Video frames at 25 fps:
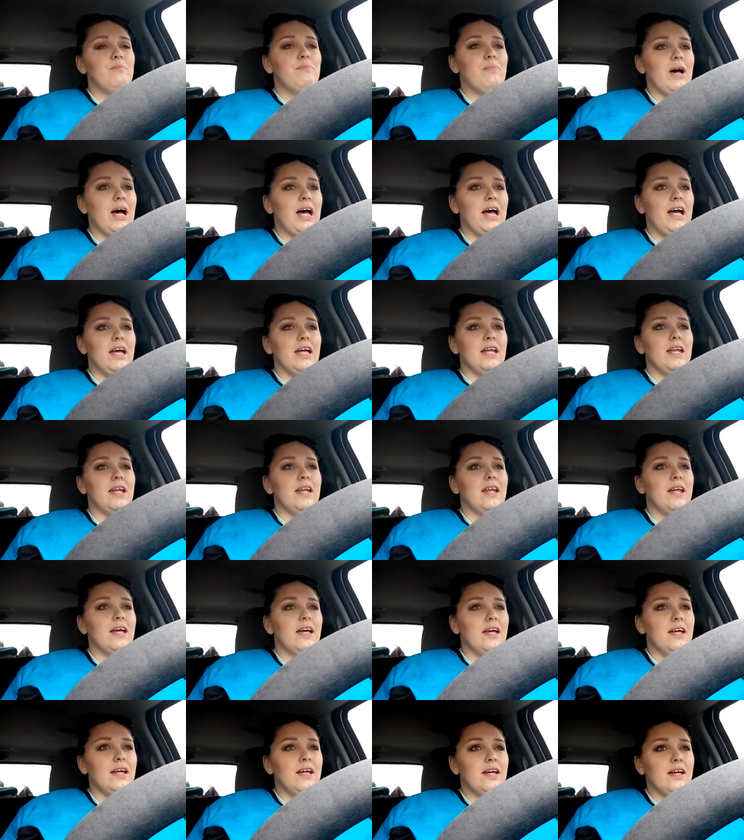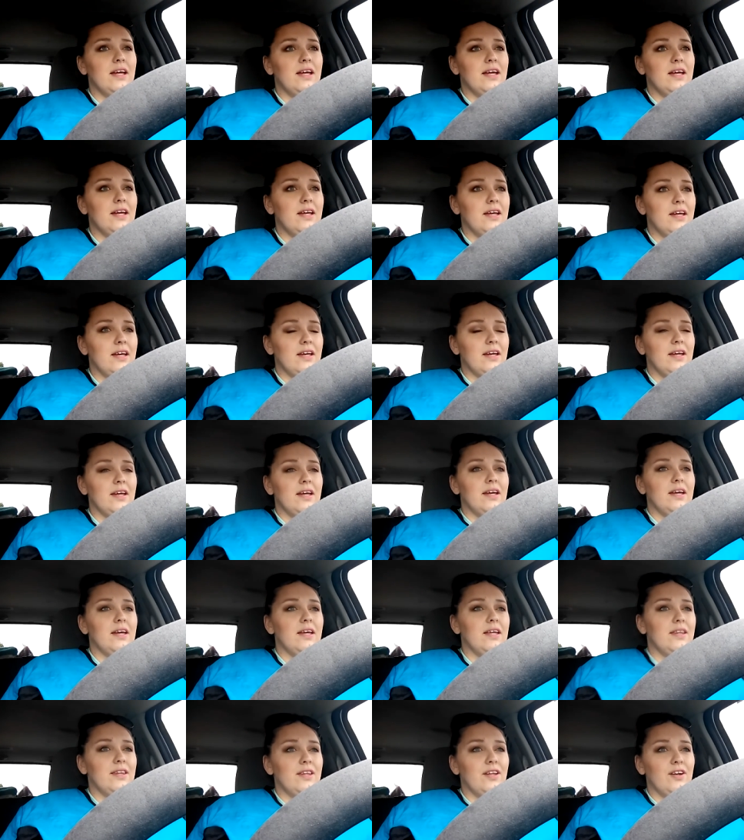But
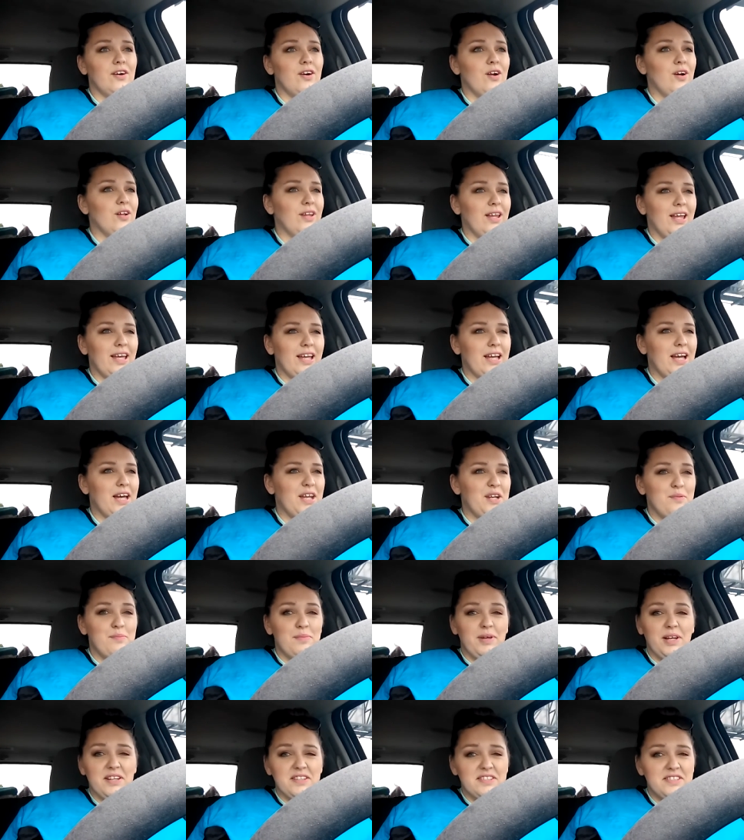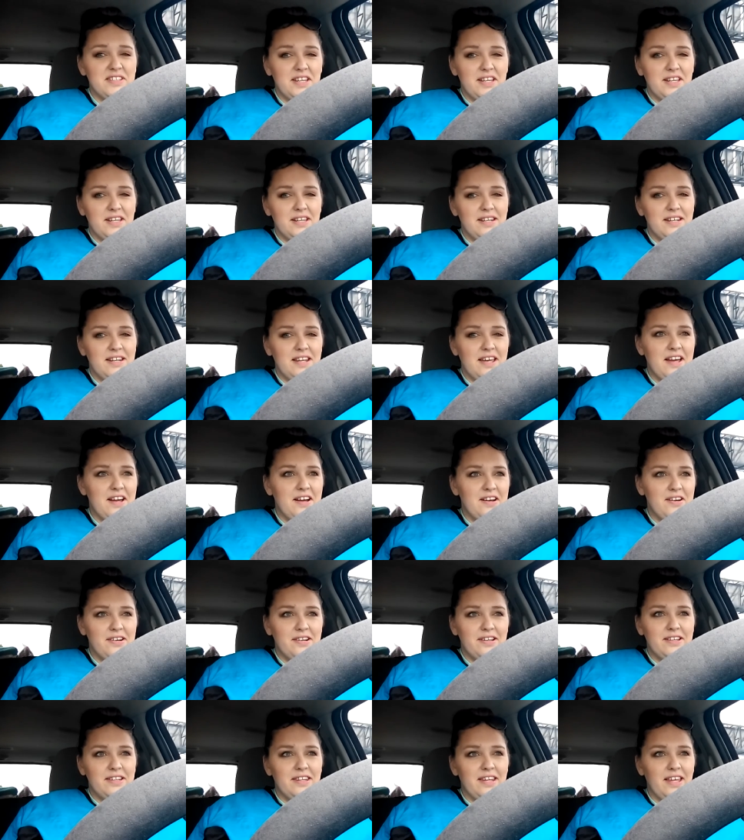they're all like kind of melted
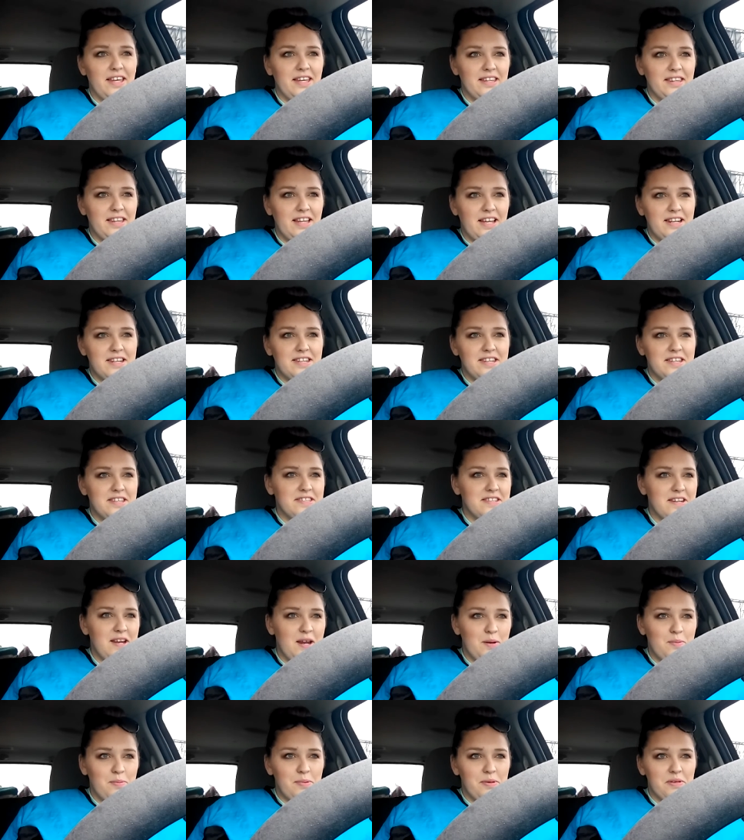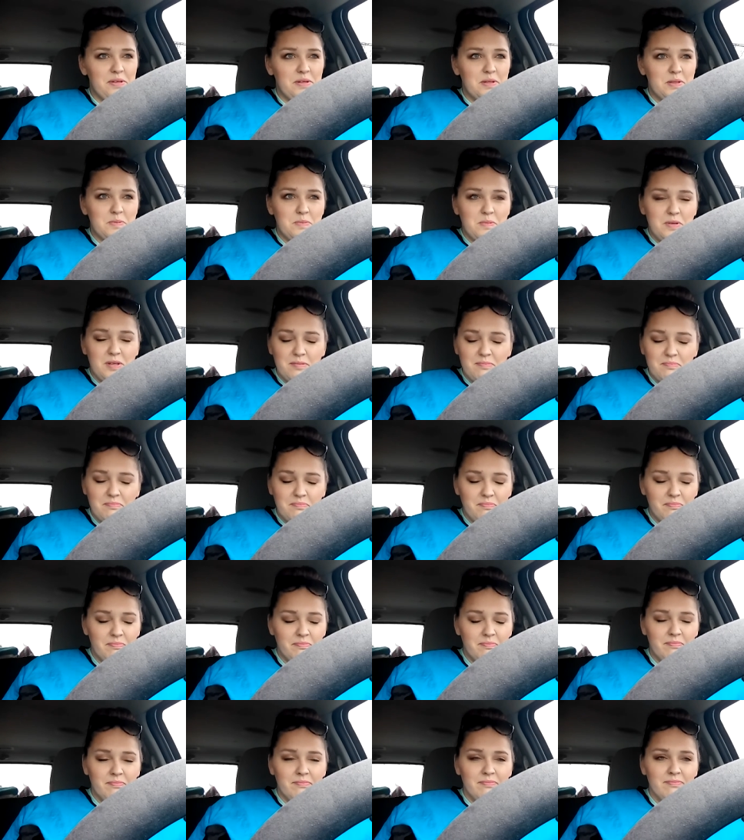now, and like that is not appealing to me.
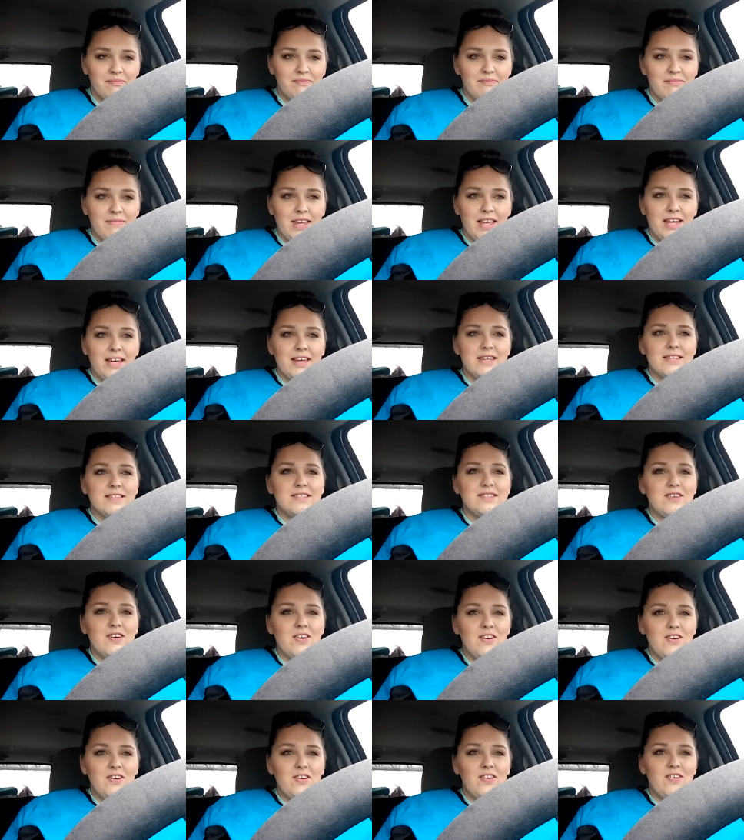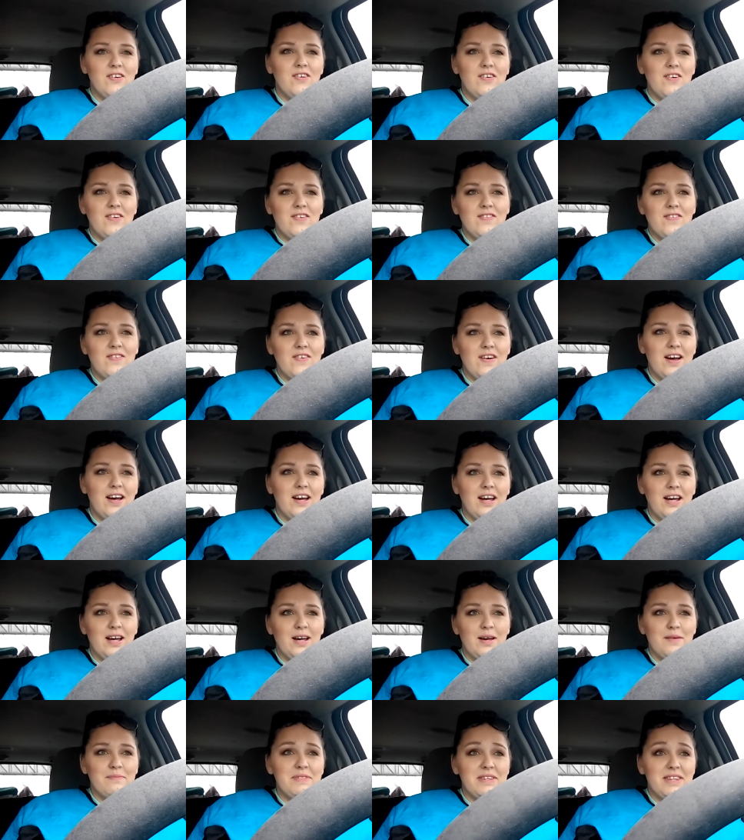So
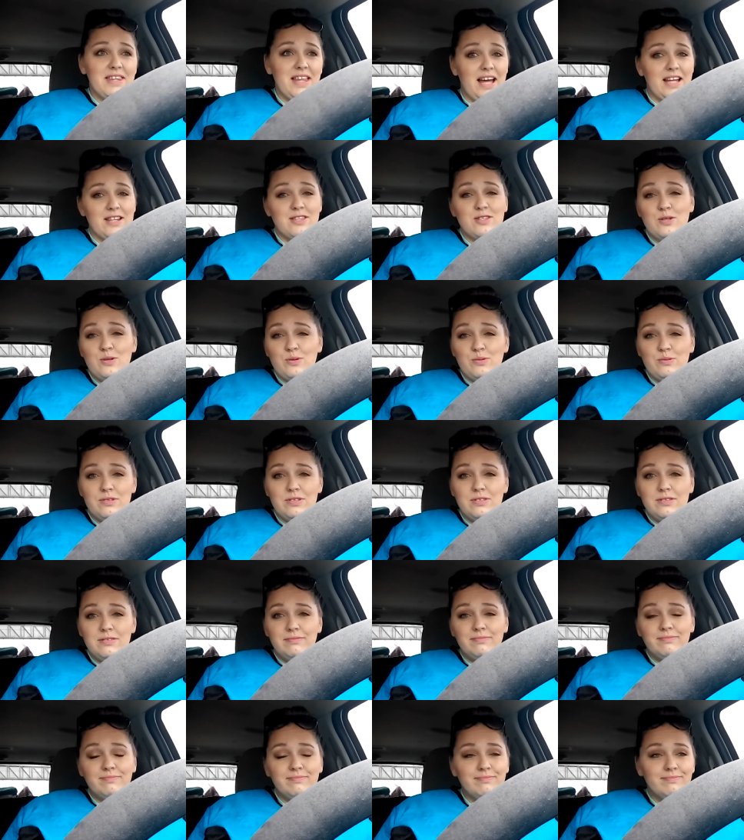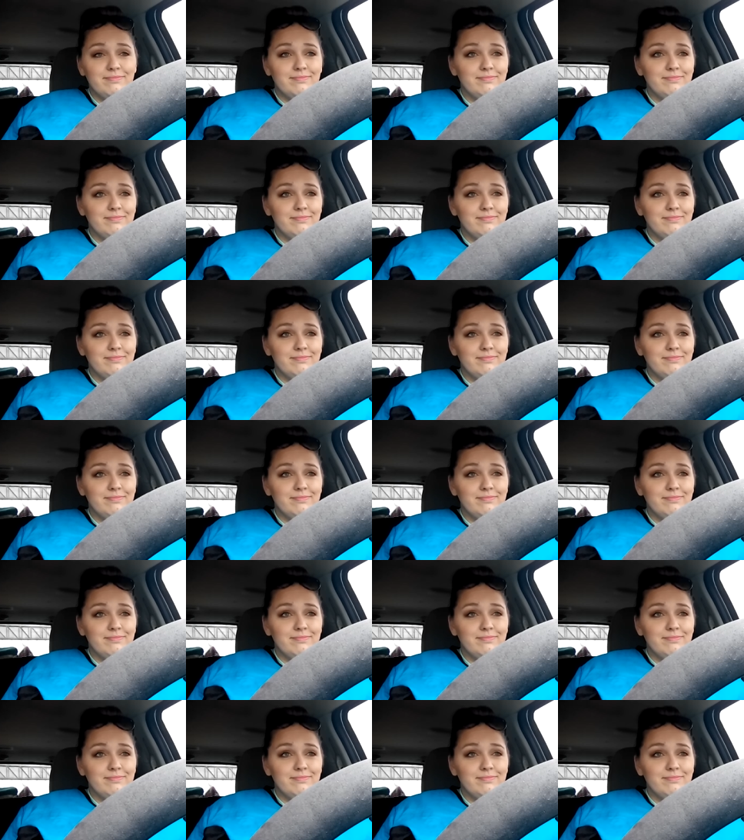that's cool.